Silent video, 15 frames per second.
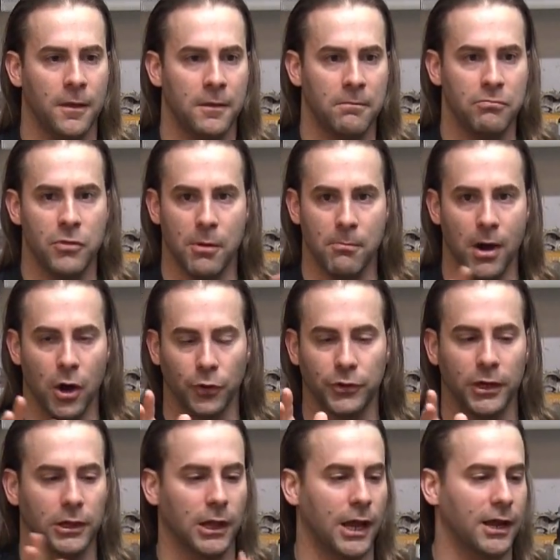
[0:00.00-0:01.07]

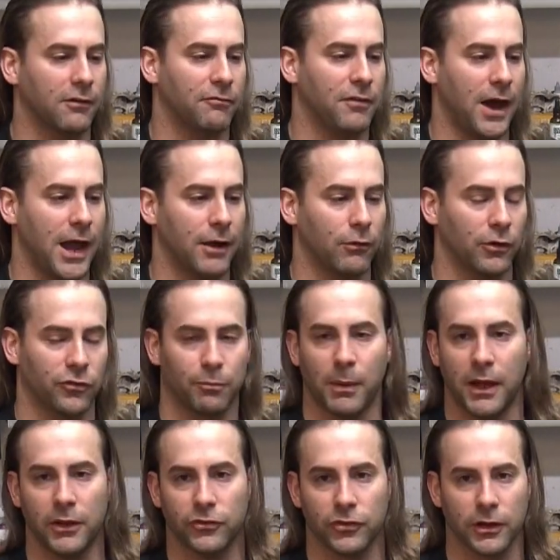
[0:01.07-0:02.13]
pneumonia-like virus,
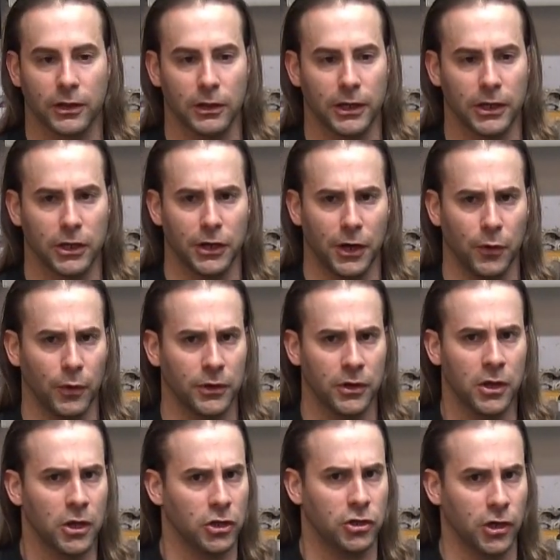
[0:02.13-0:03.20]
basically, you know, and
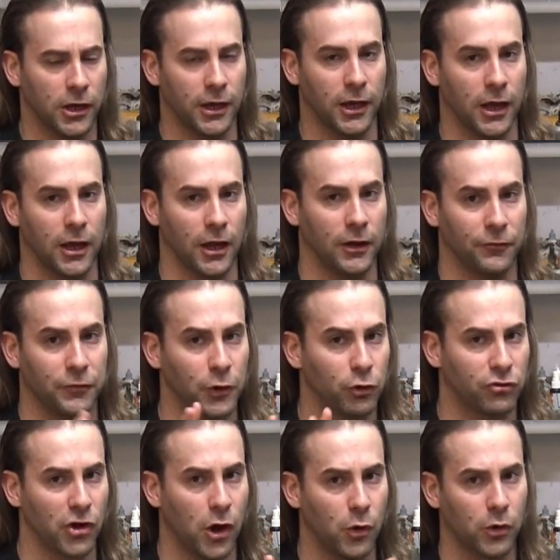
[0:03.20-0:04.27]
if you
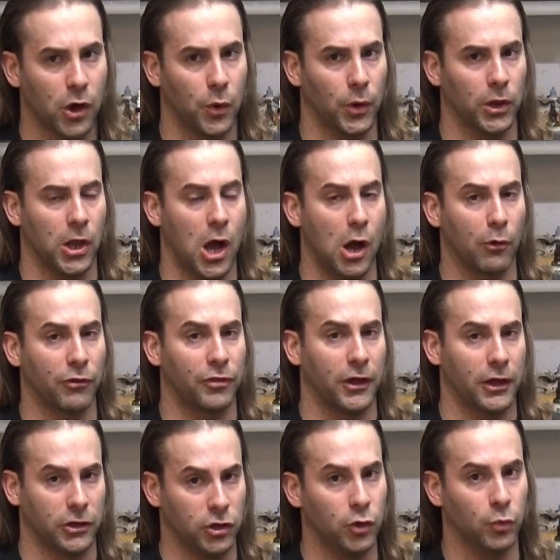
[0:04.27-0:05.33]
don't go along with
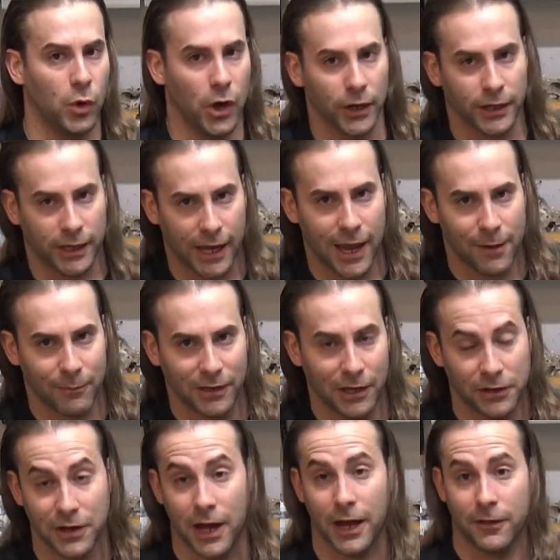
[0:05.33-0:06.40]
it, you want Gammy
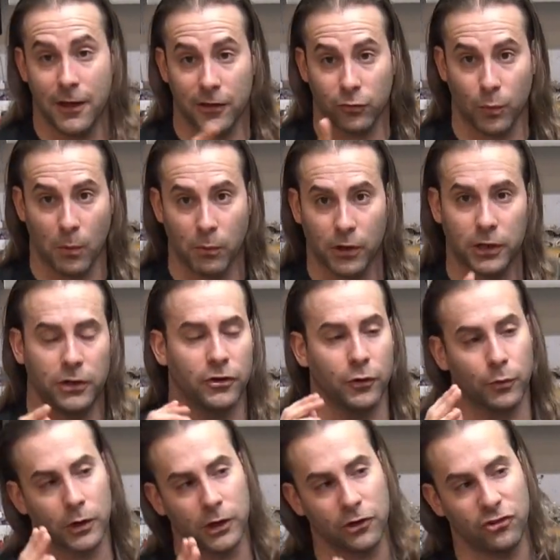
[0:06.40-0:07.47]
to die. That's what we're going to do.
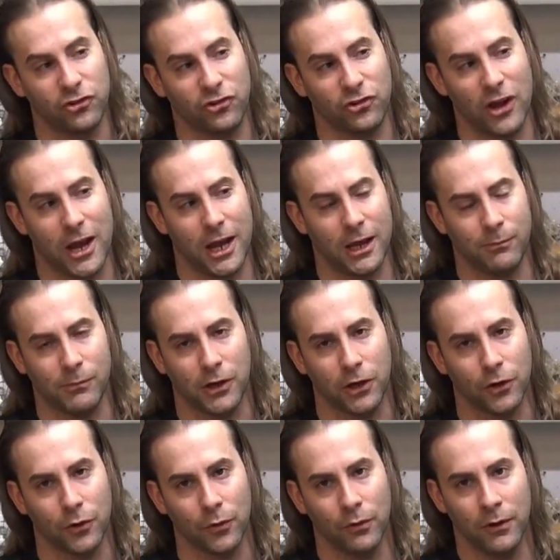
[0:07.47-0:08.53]
We're going to shame
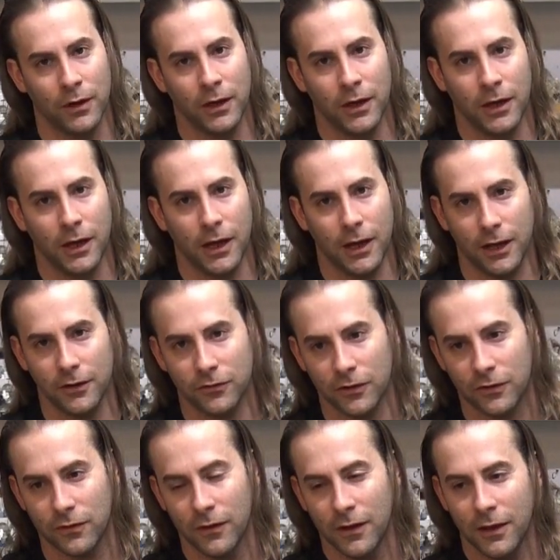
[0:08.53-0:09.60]
you
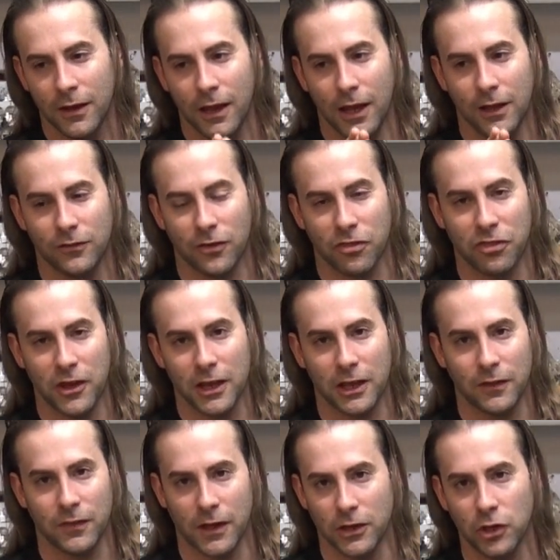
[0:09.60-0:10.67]
into
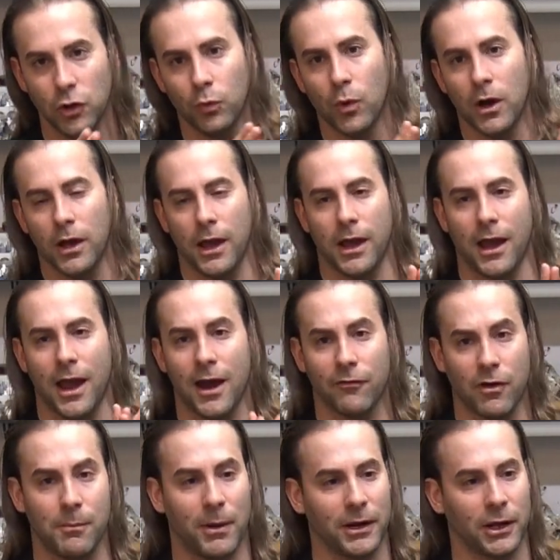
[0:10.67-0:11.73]
thinking that you want
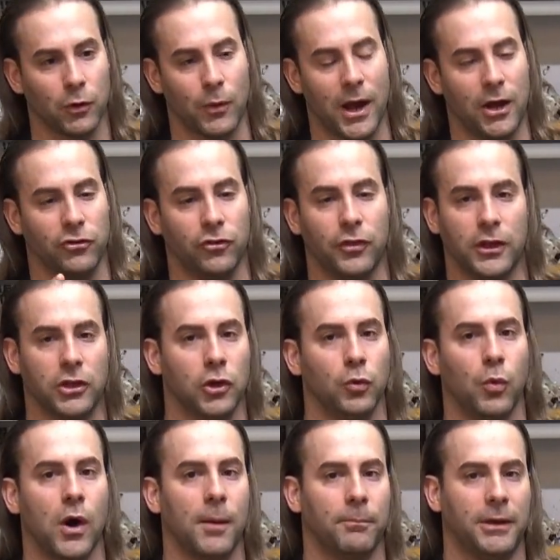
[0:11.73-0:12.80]
everybody around you, that you
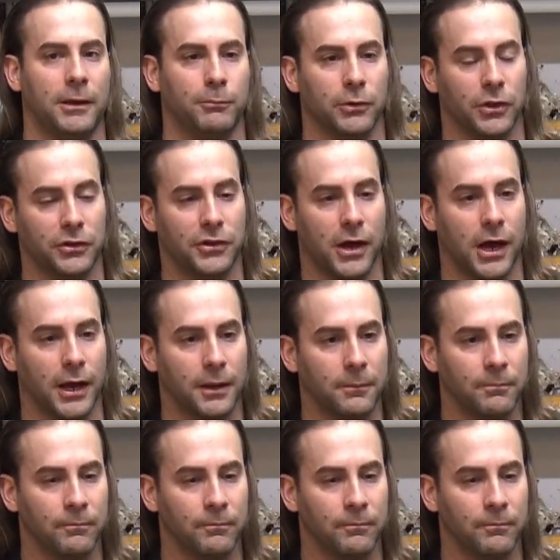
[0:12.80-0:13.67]
want people to die.